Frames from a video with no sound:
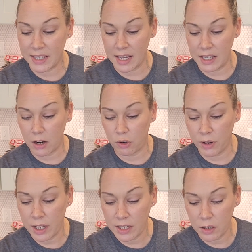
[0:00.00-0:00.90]
says here,
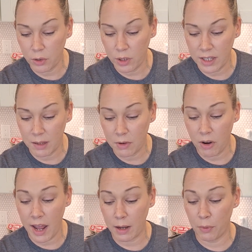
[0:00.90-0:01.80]
critics, including
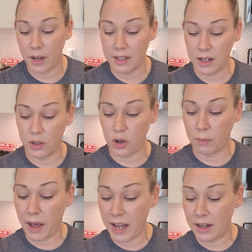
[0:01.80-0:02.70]
Democratic President Joe
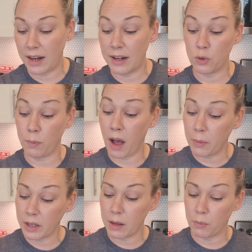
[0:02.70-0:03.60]
Biden and his
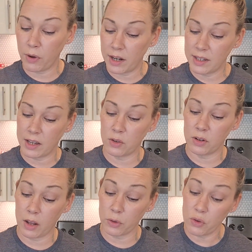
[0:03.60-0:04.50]
Republican predecessor
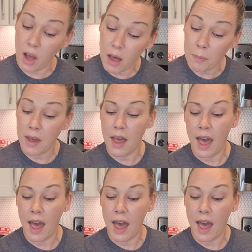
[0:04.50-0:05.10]
Donald Trump,